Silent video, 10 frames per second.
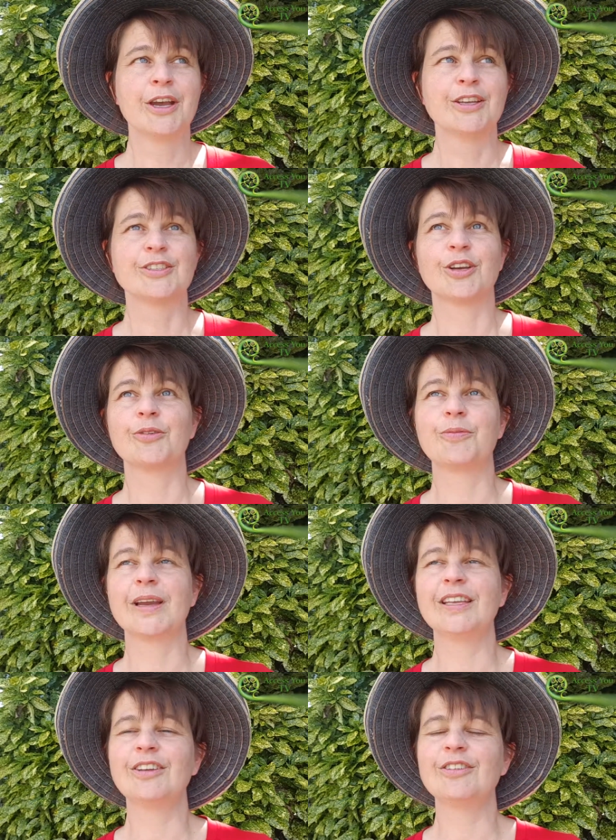So
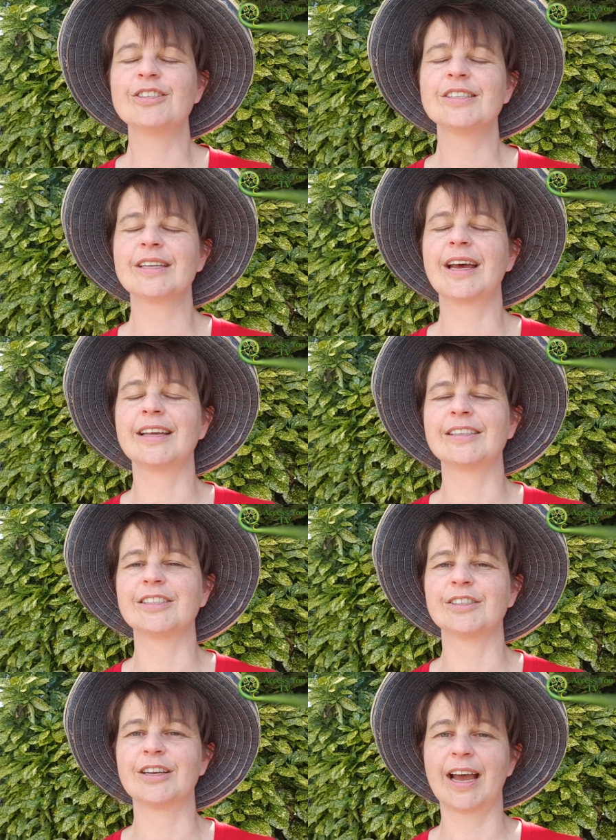when you start
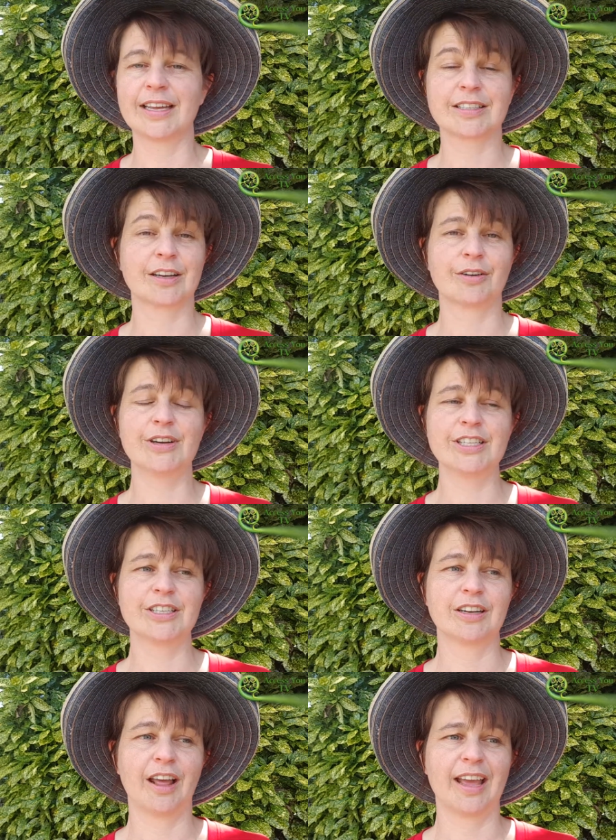to ask a
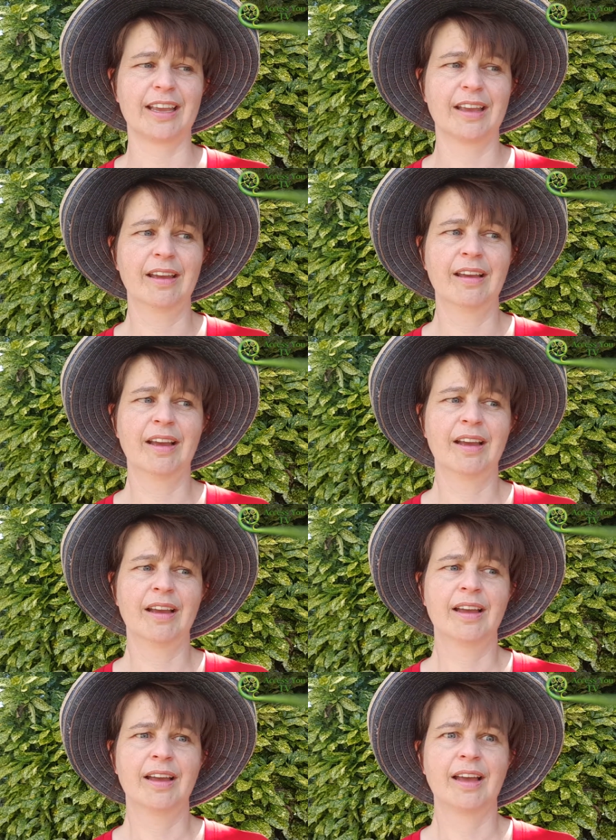question like,
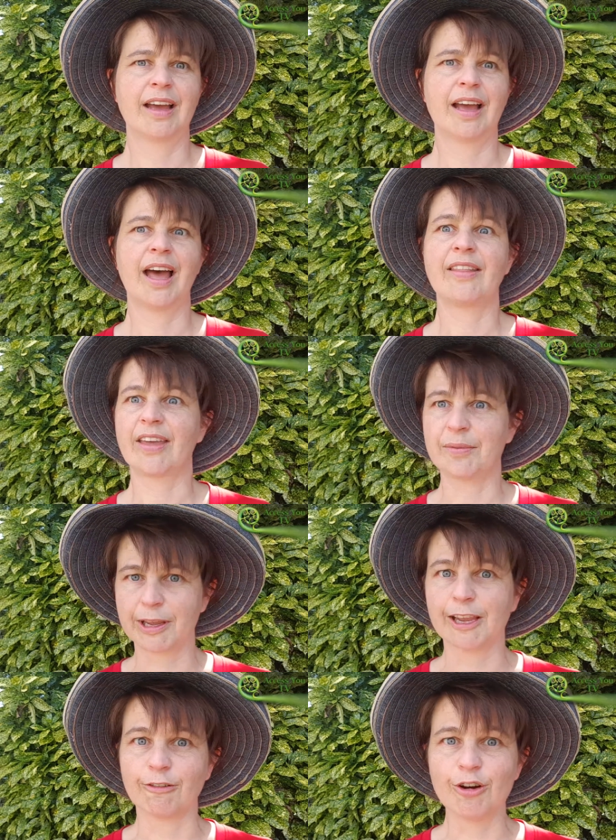are they
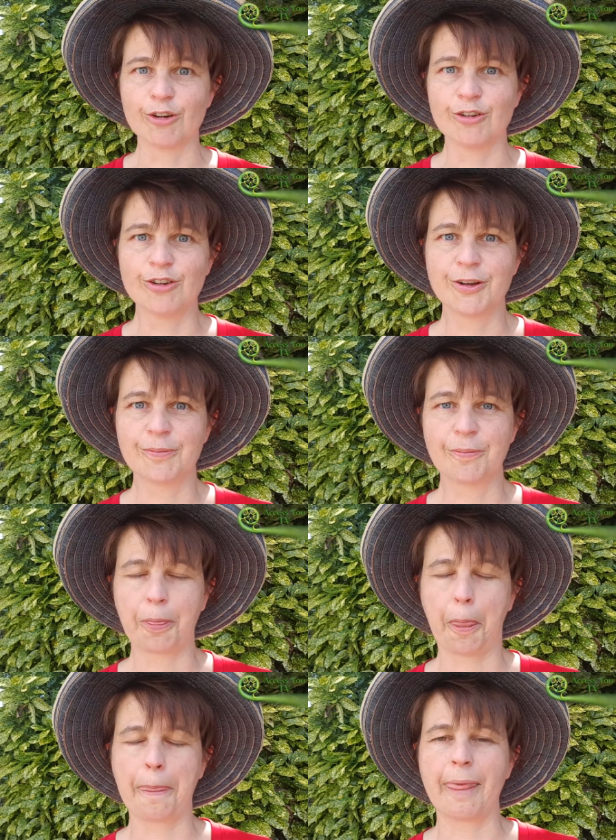being rude?
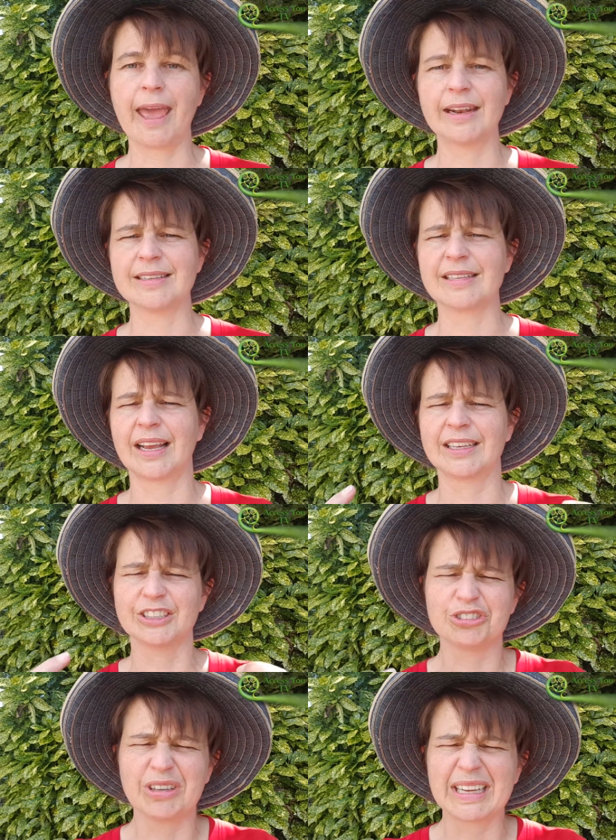And it's like
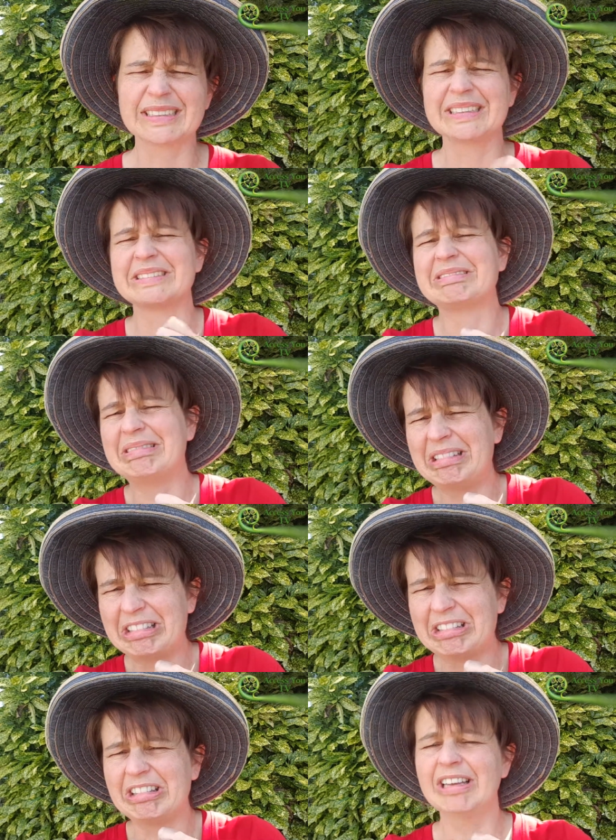contracted and
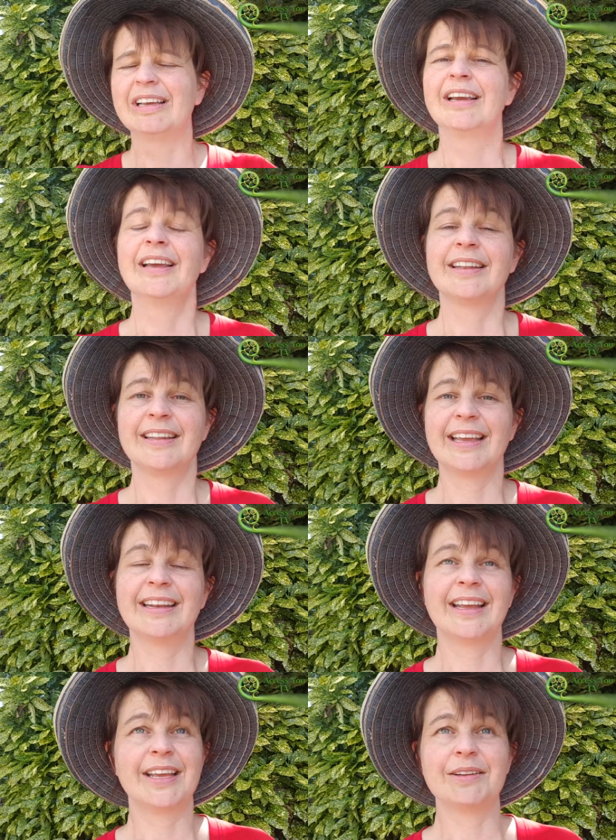then
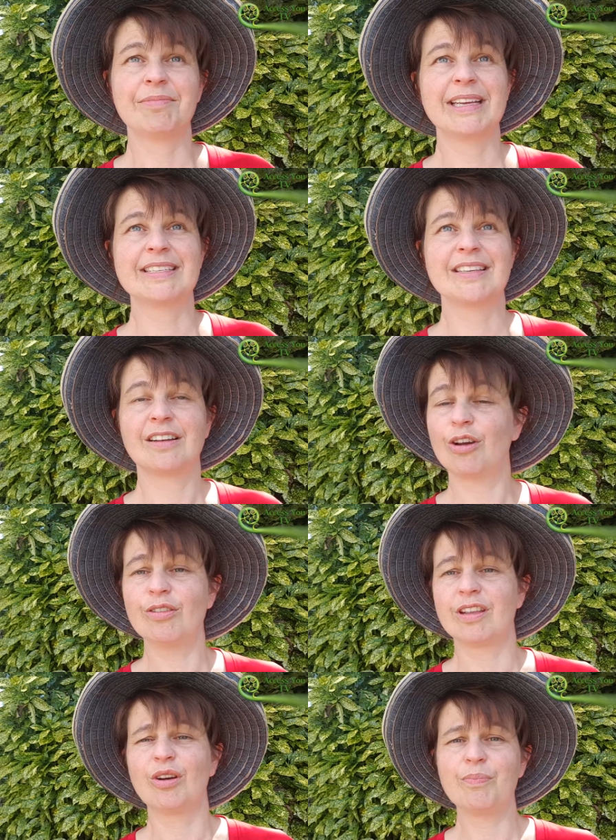it means that no,
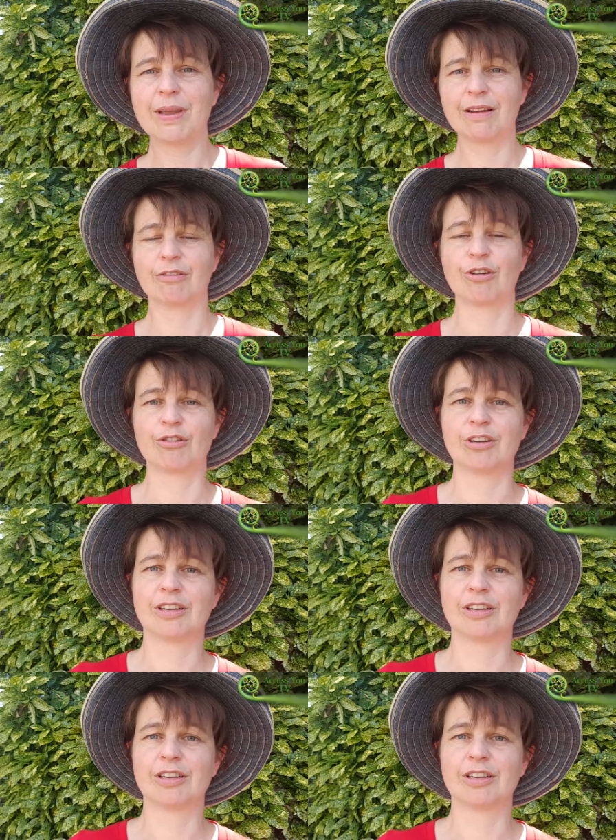they're not being rude.